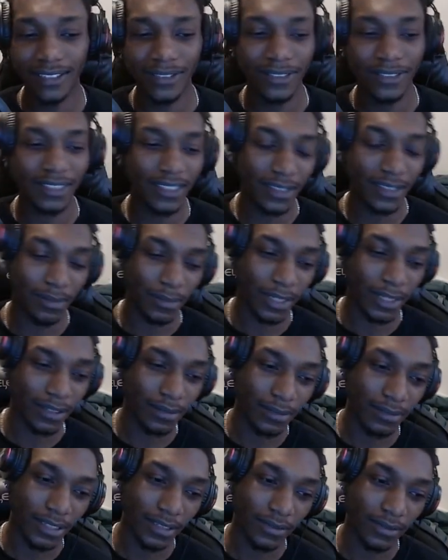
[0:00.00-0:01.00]
you'll see in the
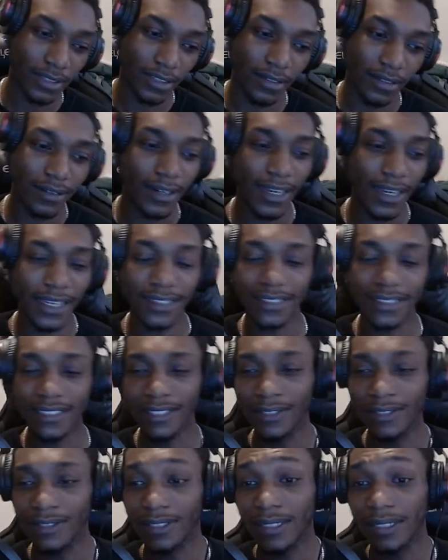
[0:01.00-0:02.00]
bottom left our ante
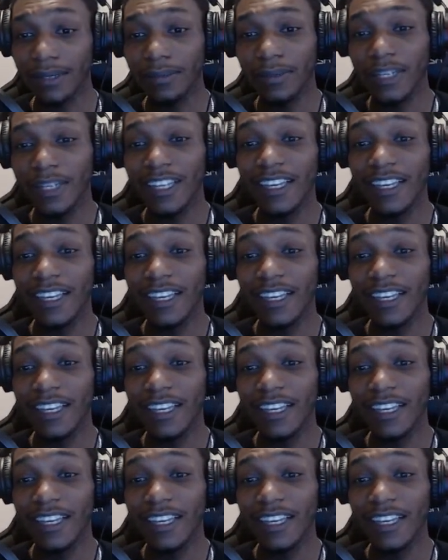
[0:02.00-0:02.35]
goes up.